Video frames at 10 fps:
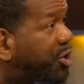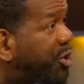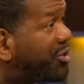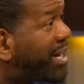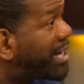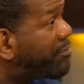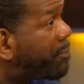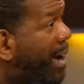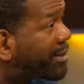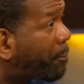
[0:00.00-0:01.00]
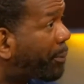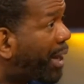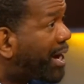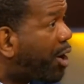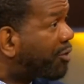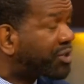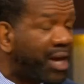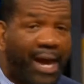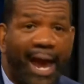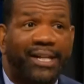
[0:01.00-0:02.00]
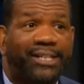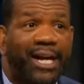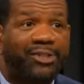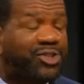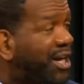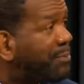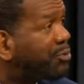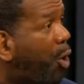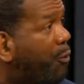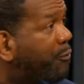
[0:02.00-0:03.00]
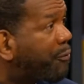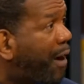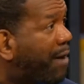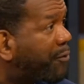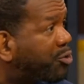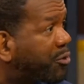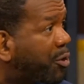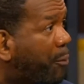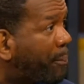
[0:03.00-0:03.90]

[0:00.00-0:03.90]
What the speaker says: year, and they didn't even make the playoffs. And against teams over 500 or